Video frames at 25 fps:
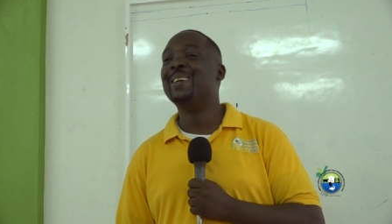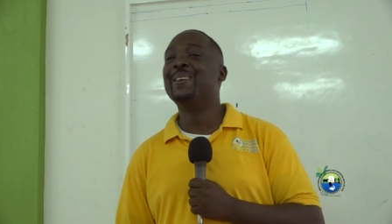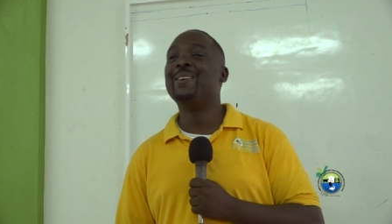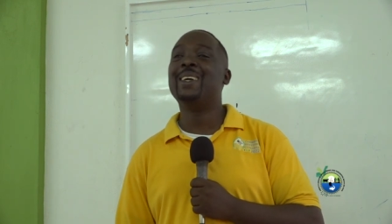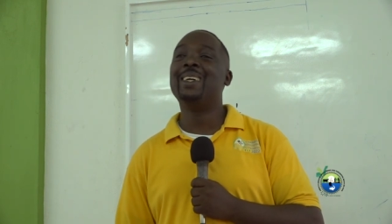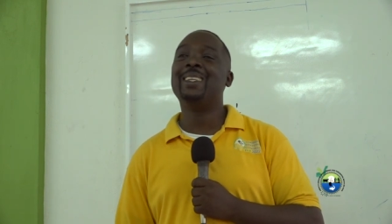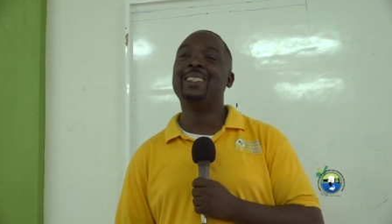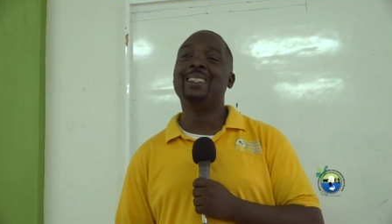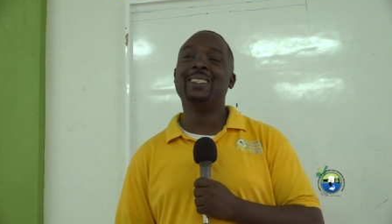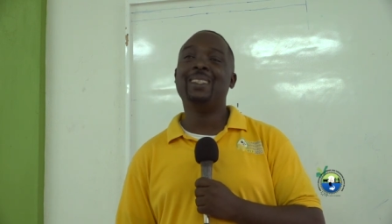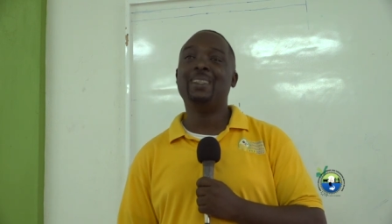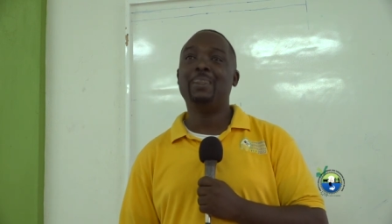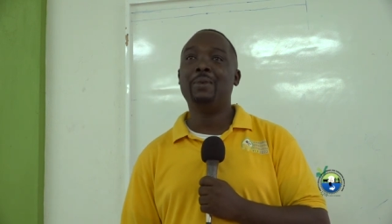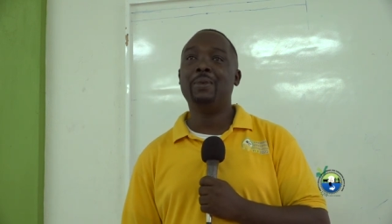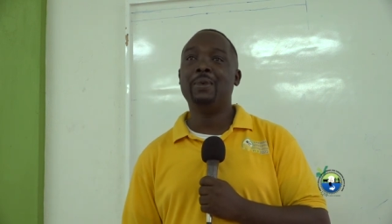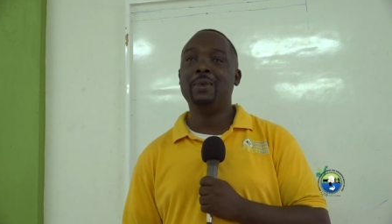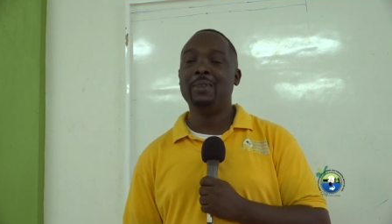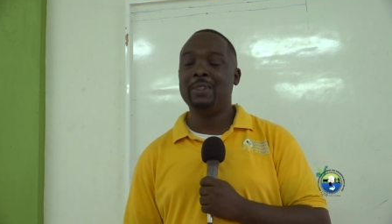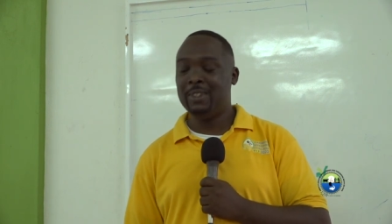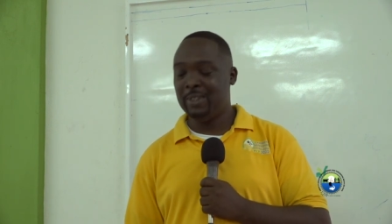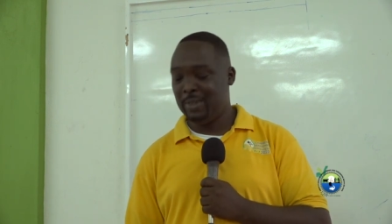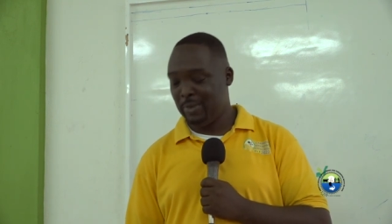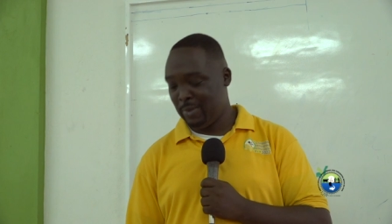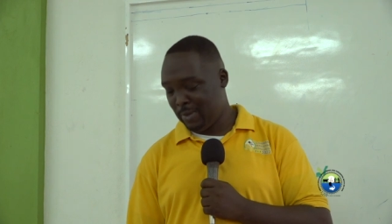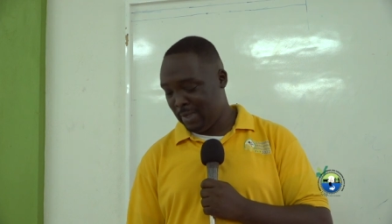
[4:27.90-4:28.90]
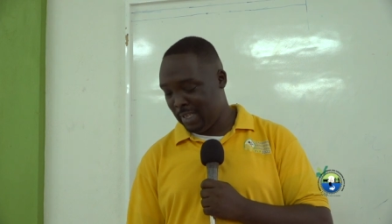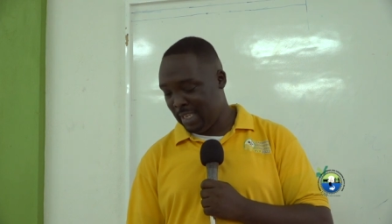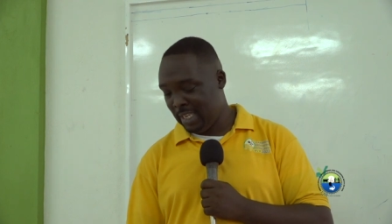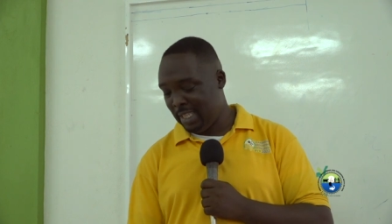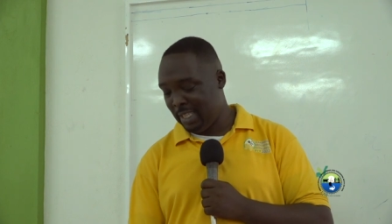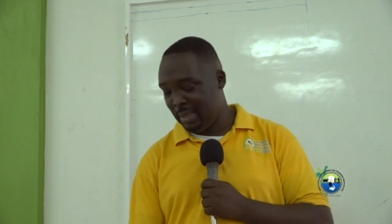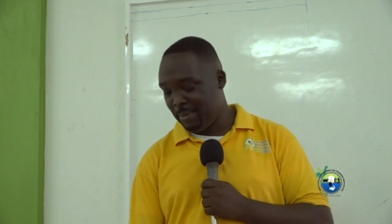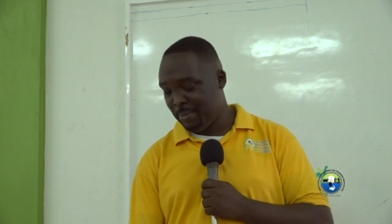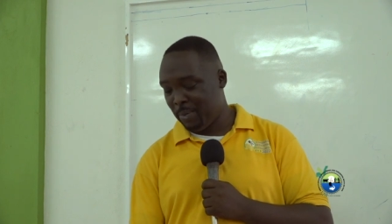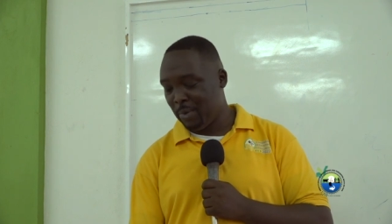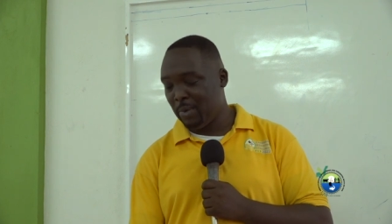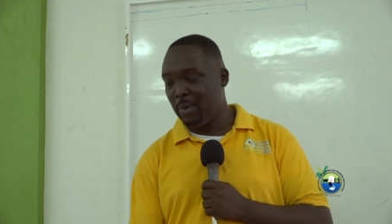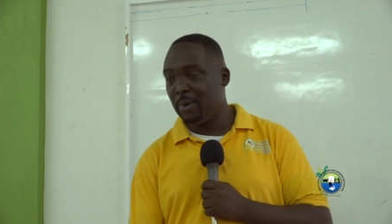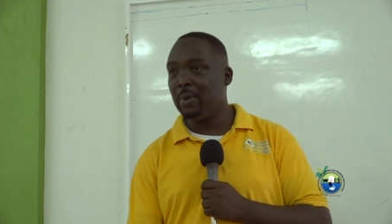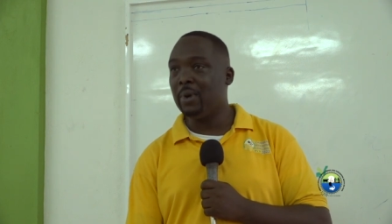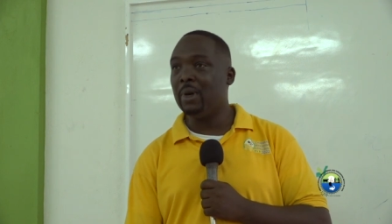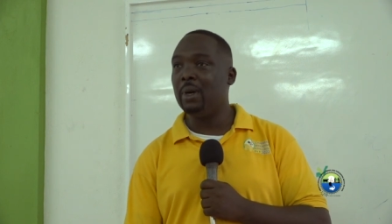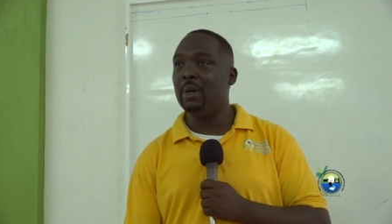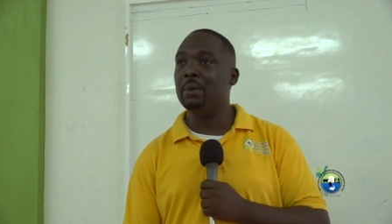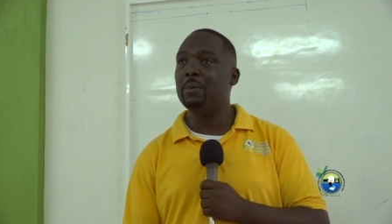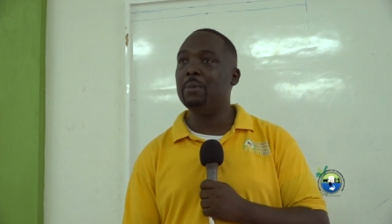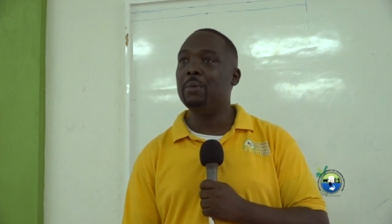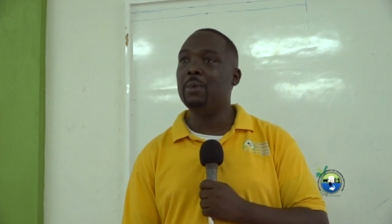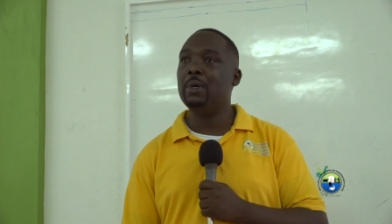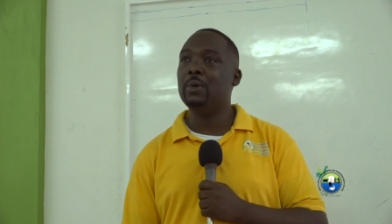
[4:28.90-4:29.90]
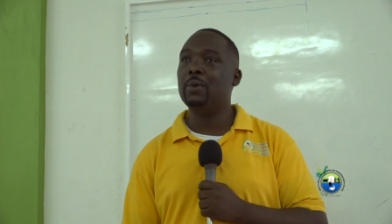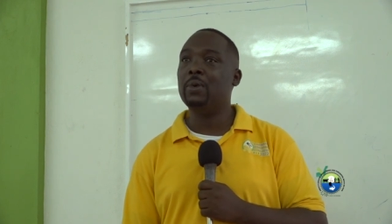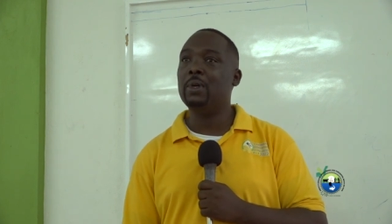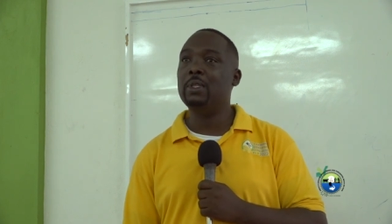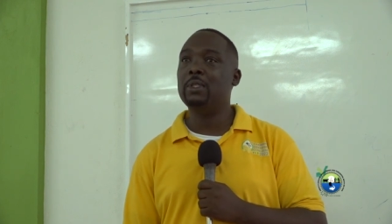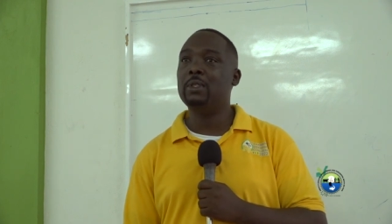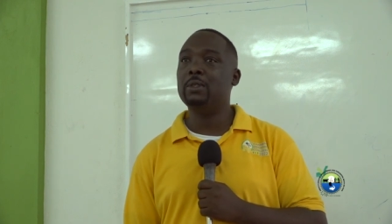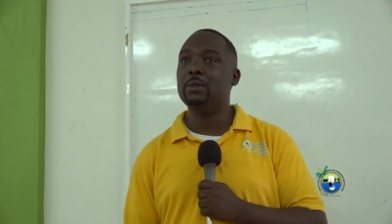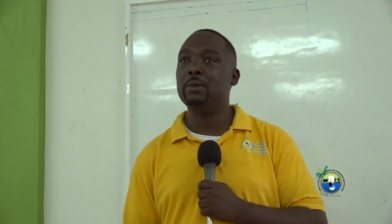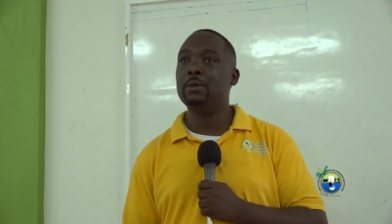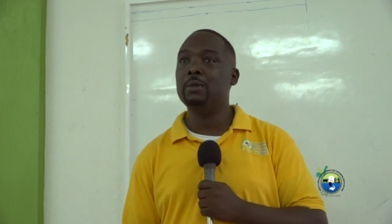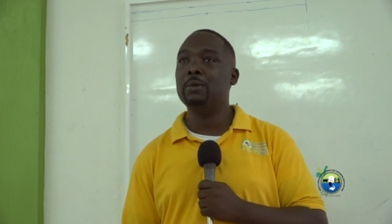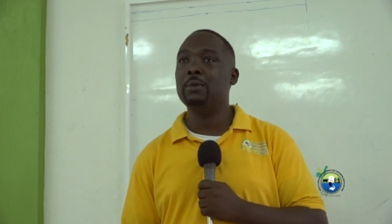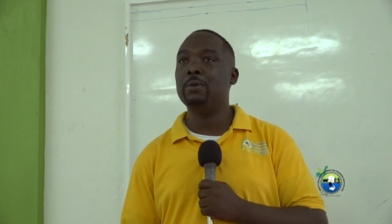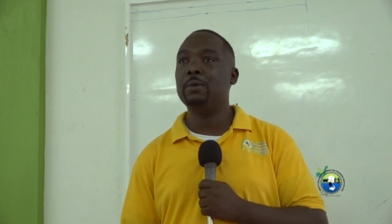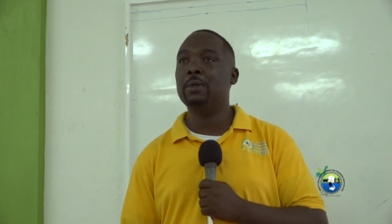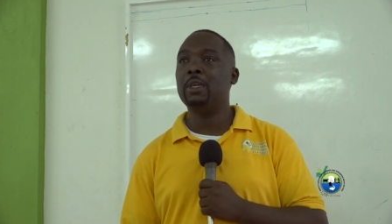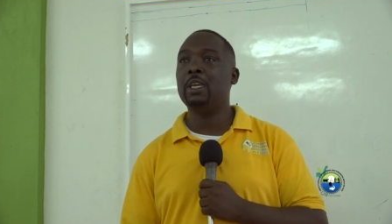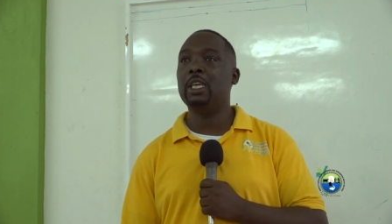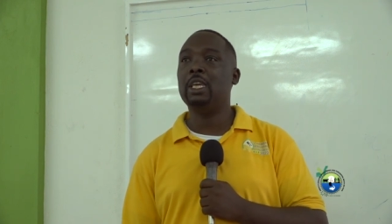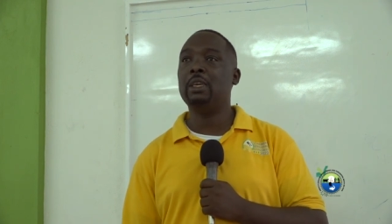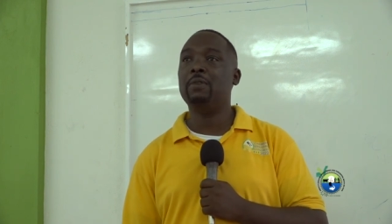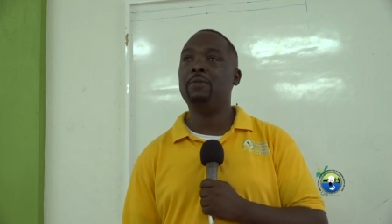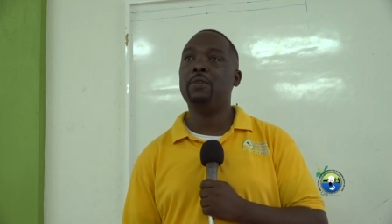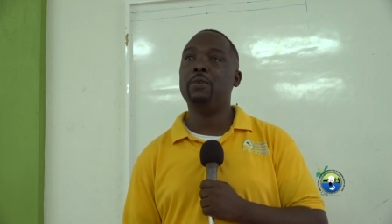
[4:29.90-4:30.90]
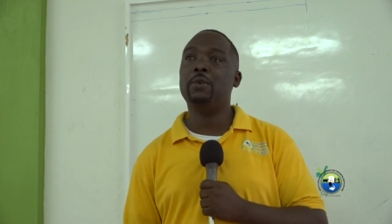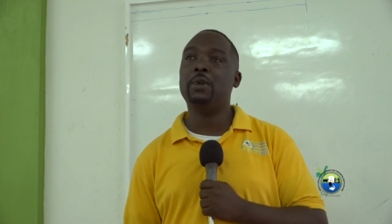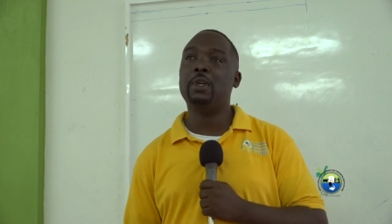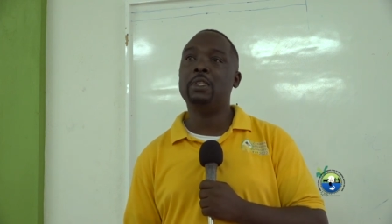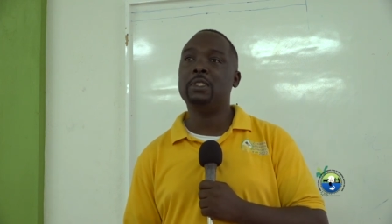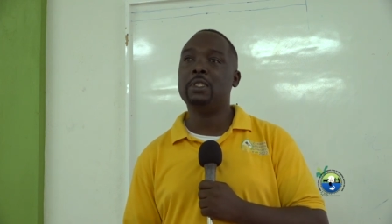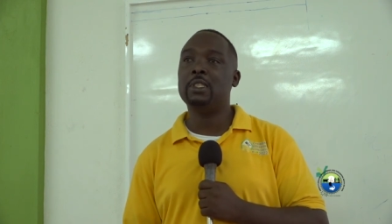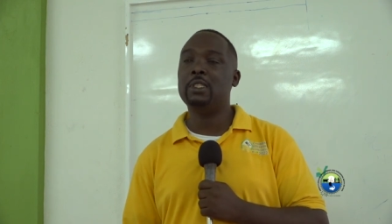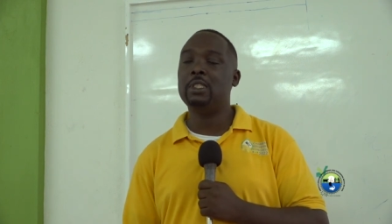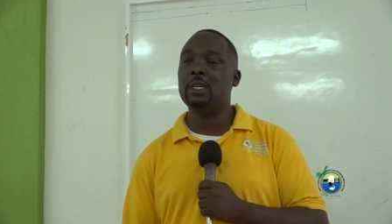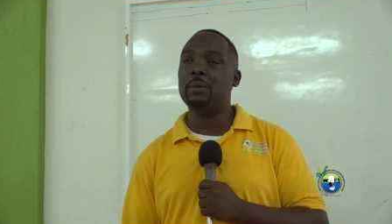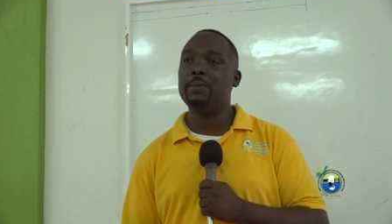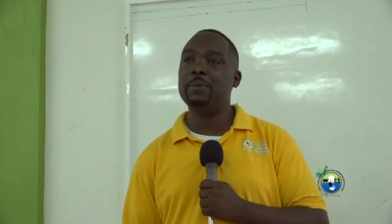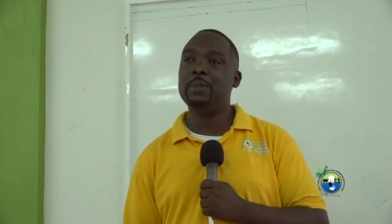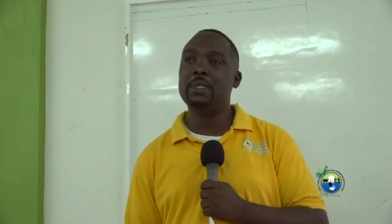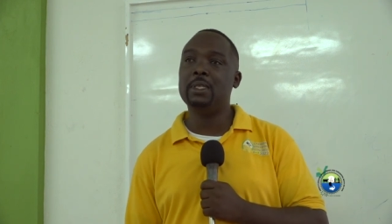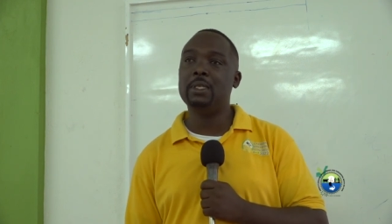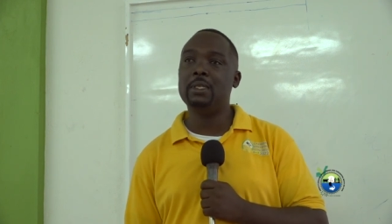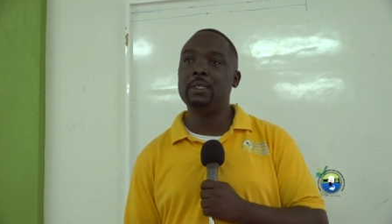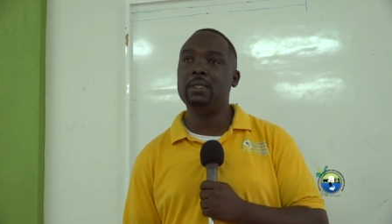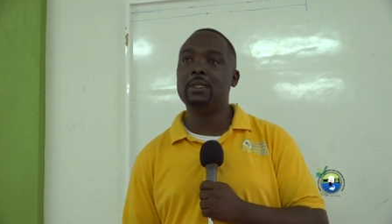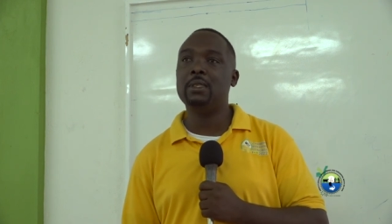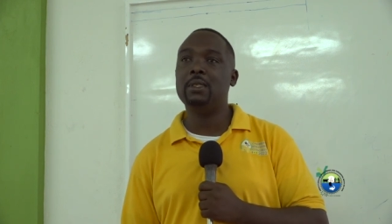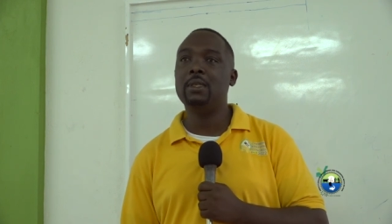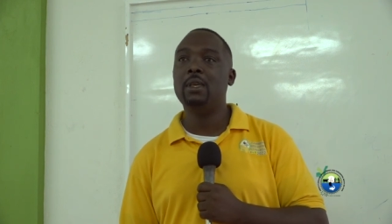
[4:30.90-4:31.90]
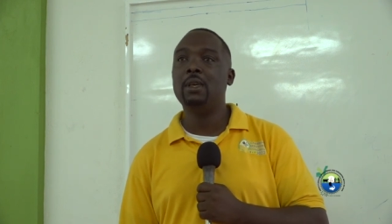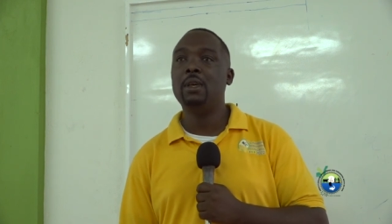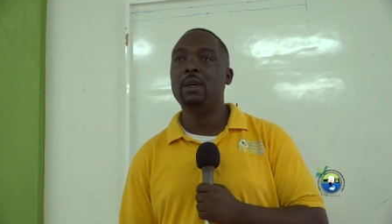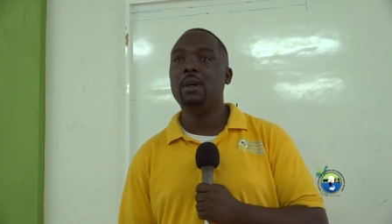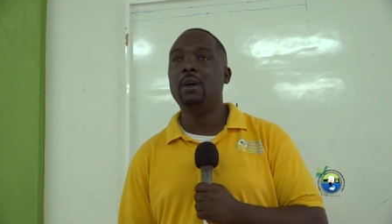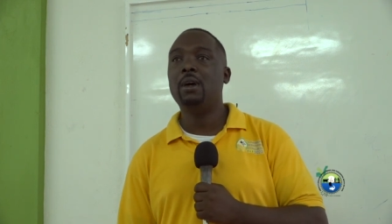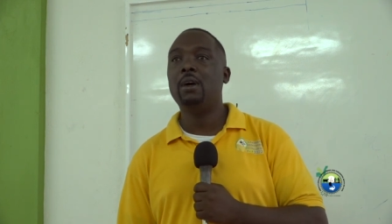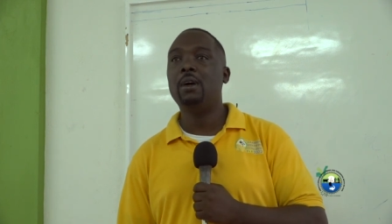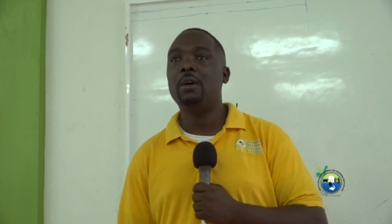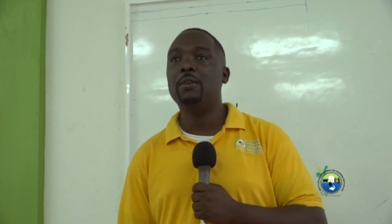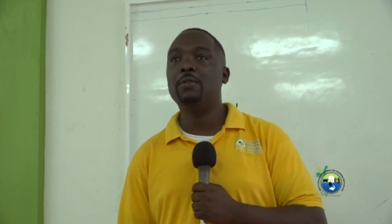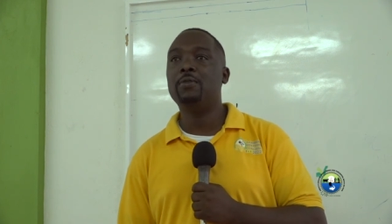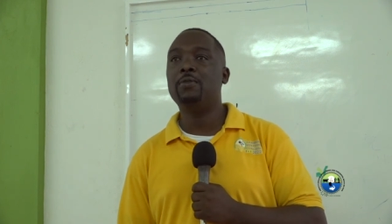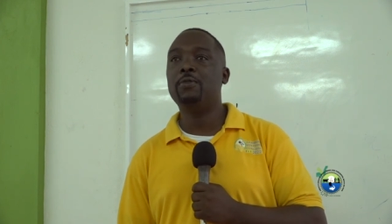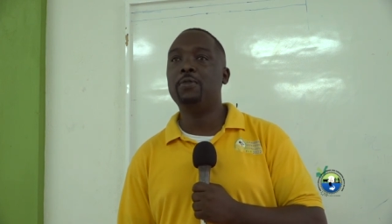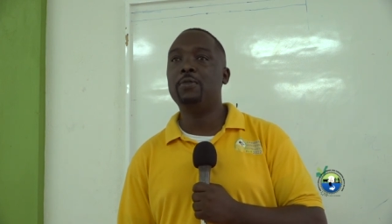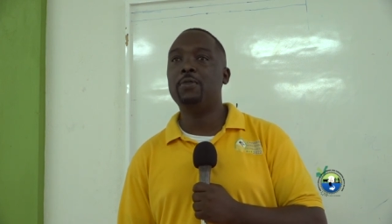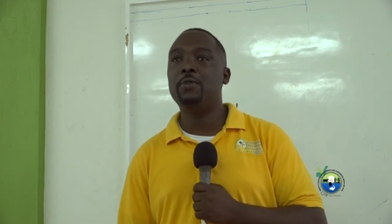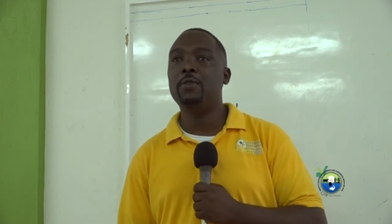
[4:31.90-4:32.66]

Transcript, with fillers: All right, so in the program, we're going to give you a synopsis of